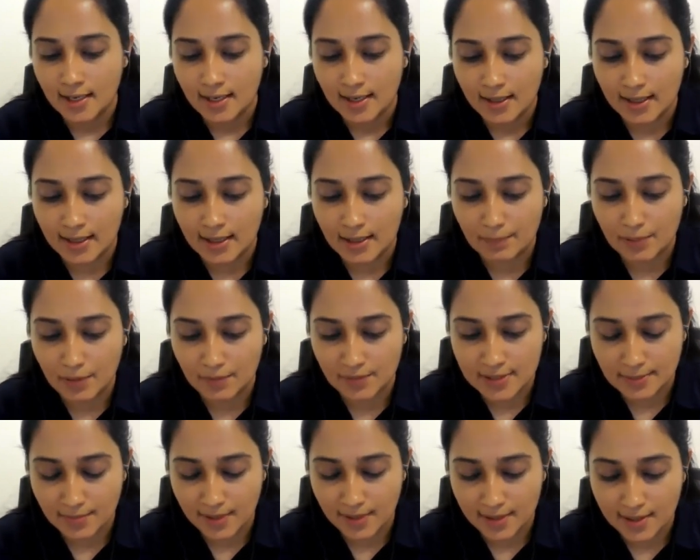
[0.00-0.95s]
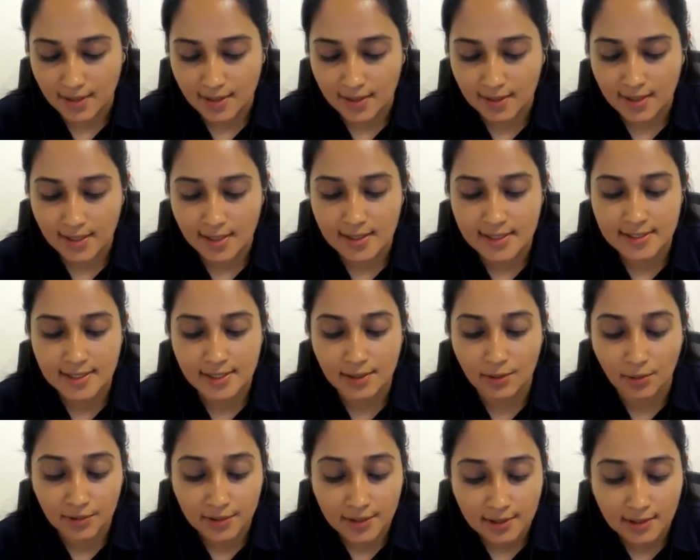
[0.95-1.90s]
Professor Bandarage is the
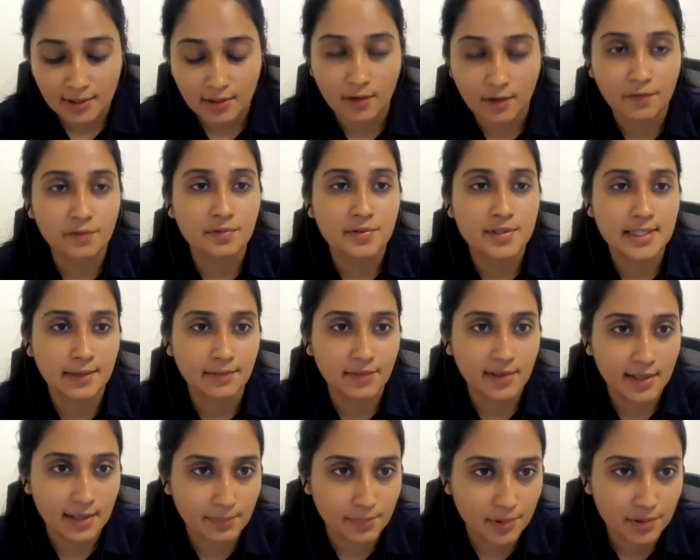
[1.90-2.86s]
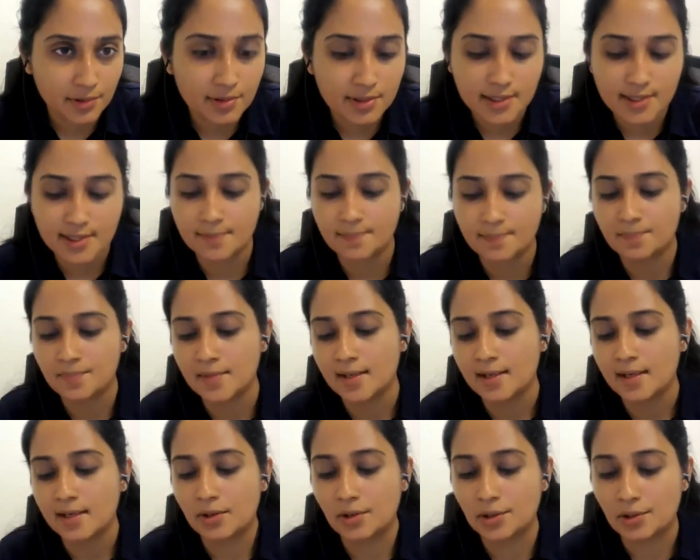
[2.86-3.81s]
author of several books:
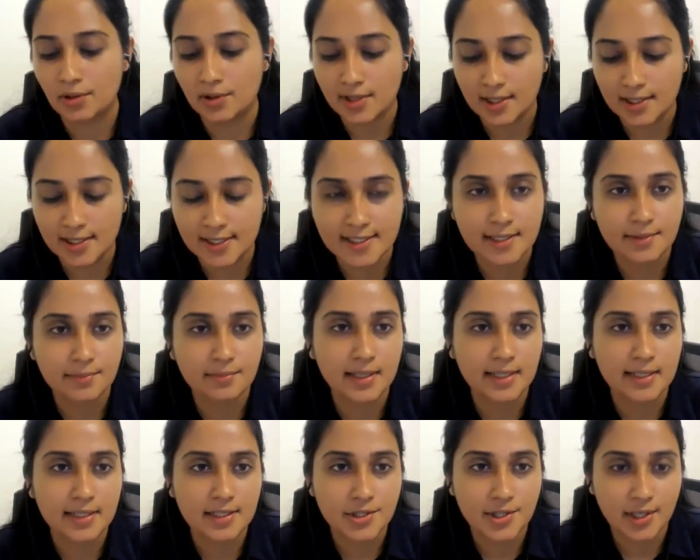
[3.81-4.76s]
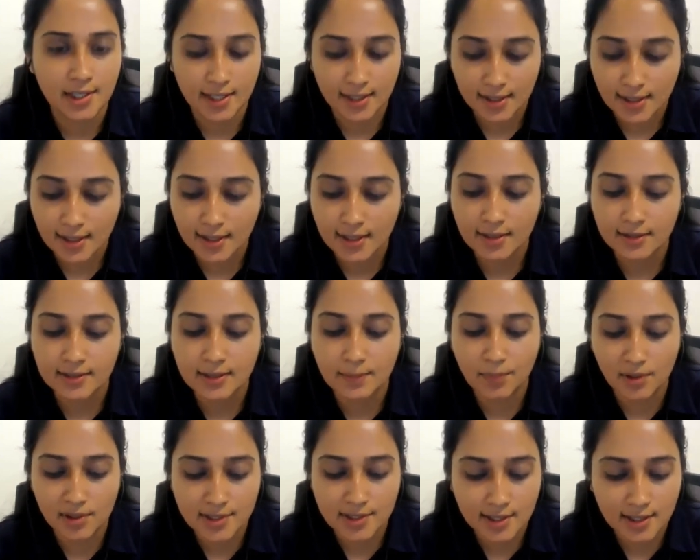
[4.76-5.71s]
Colonialism in Sri Lanka, The
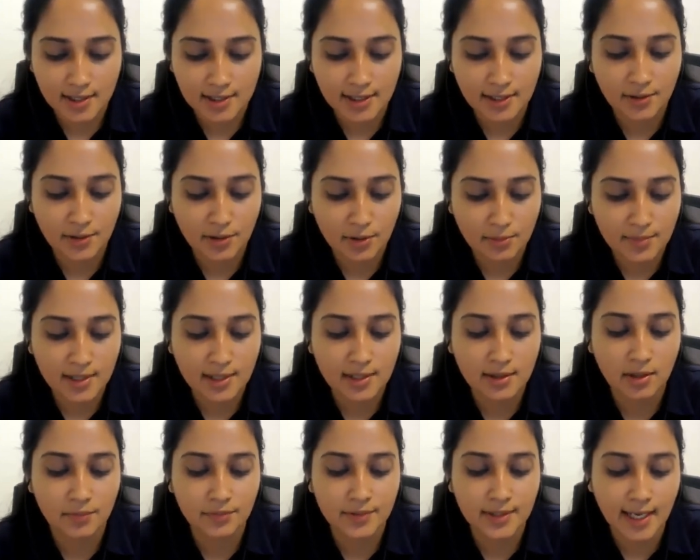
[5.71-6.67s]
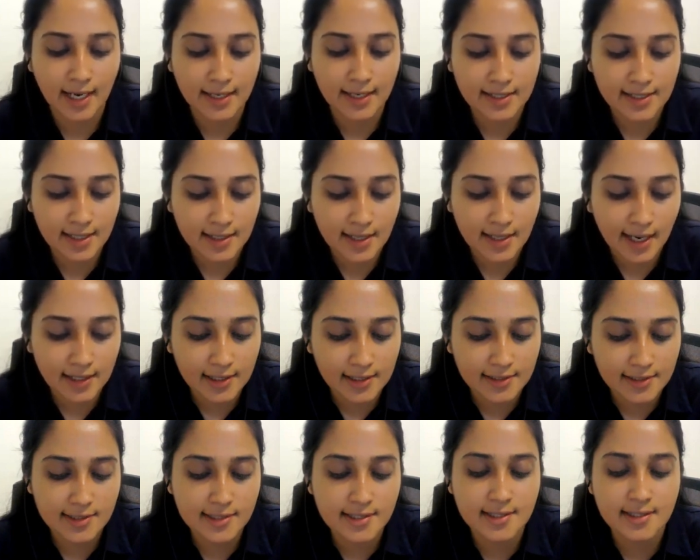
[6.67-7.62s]
Political Economy of the Canadian
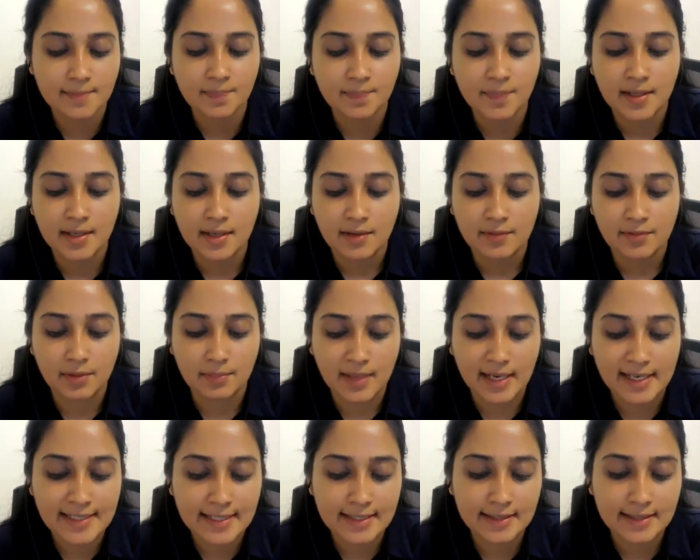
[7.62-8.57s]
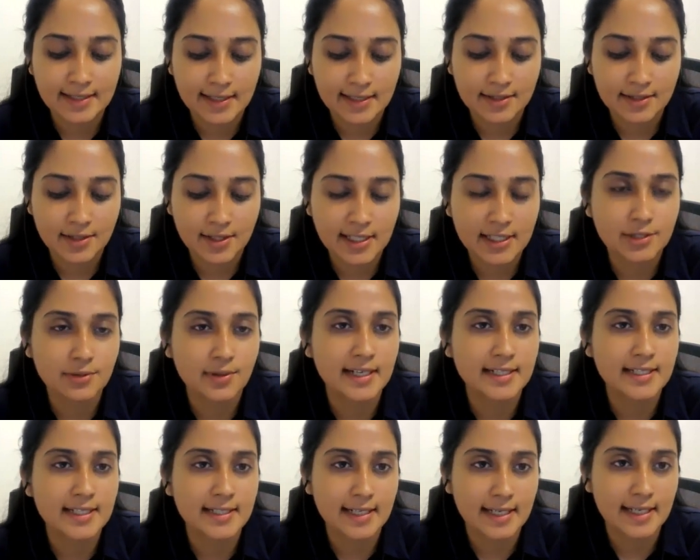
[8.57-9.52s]
Highlands, from 1833 to
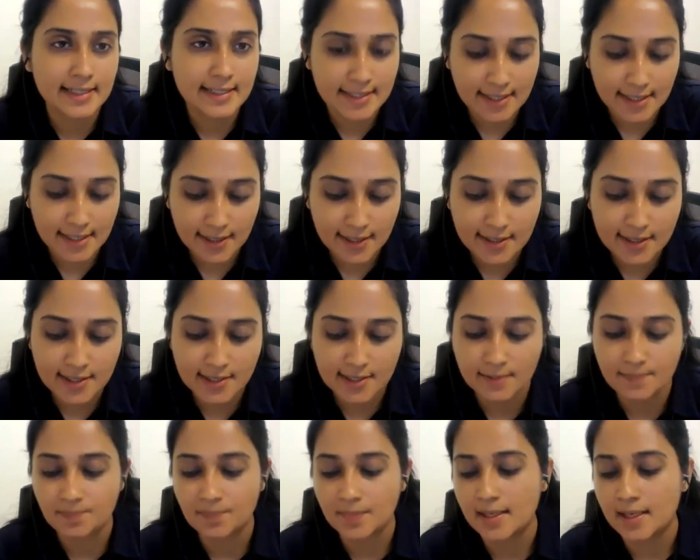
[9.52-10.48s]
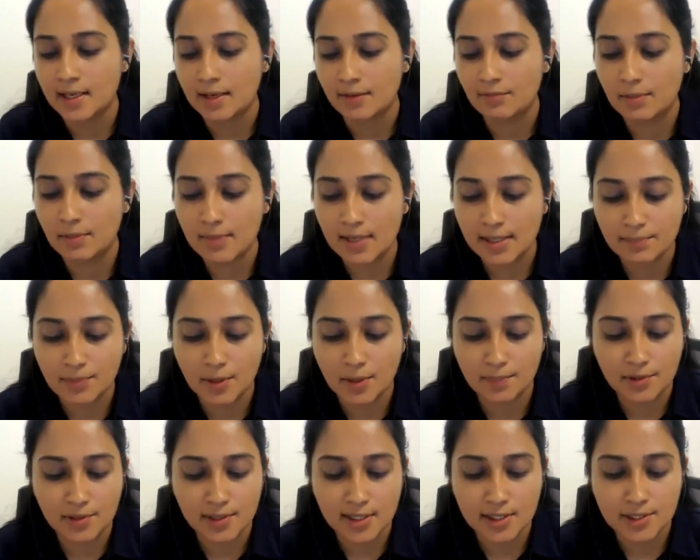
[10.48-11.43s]
1886, Women,
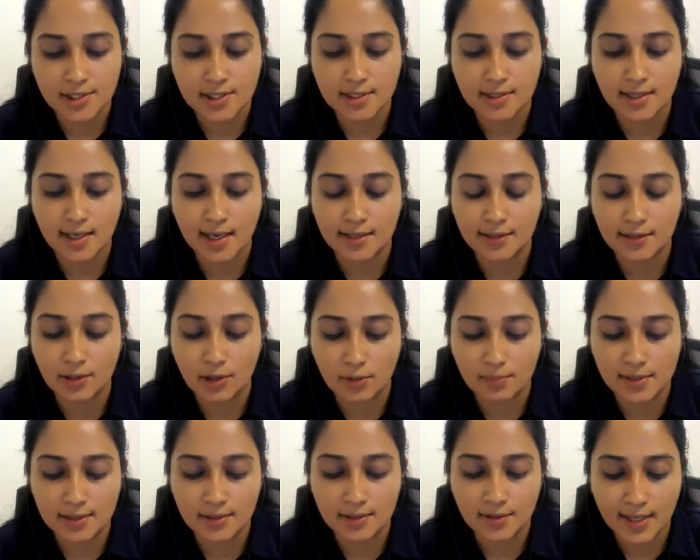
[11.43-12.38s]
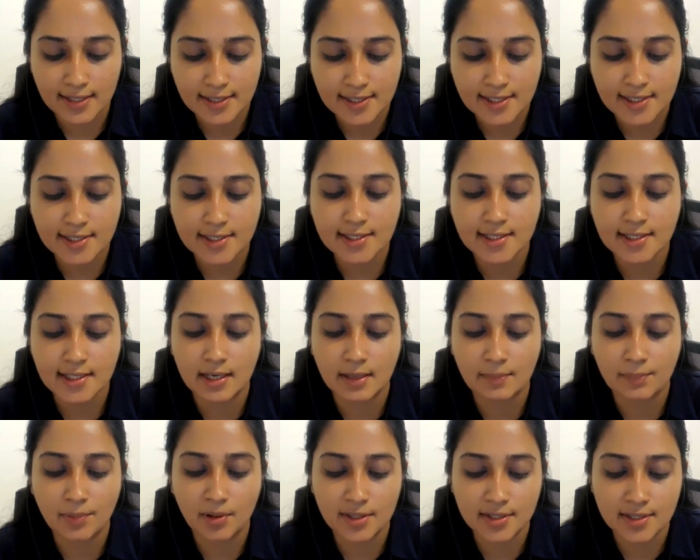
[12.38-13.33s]
Population, and Global Crisis, a
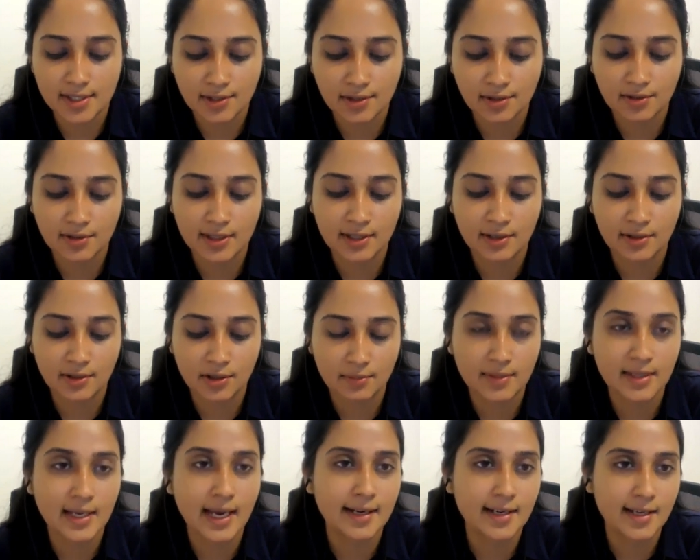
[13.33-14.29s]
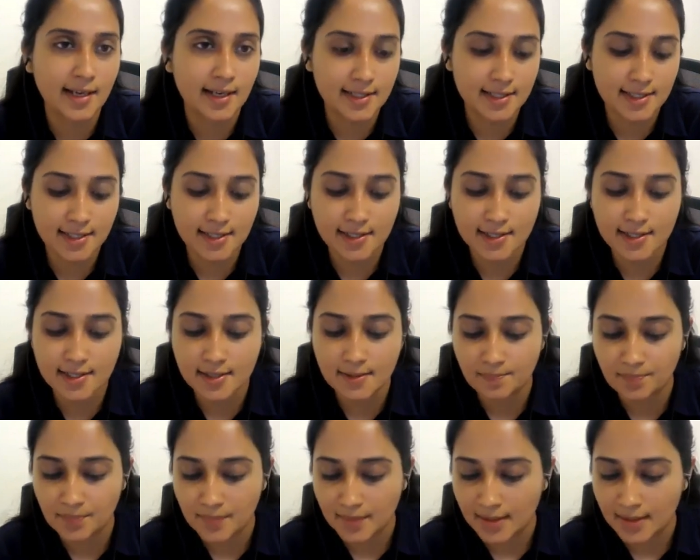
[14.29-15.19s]
Political Economy Analysis,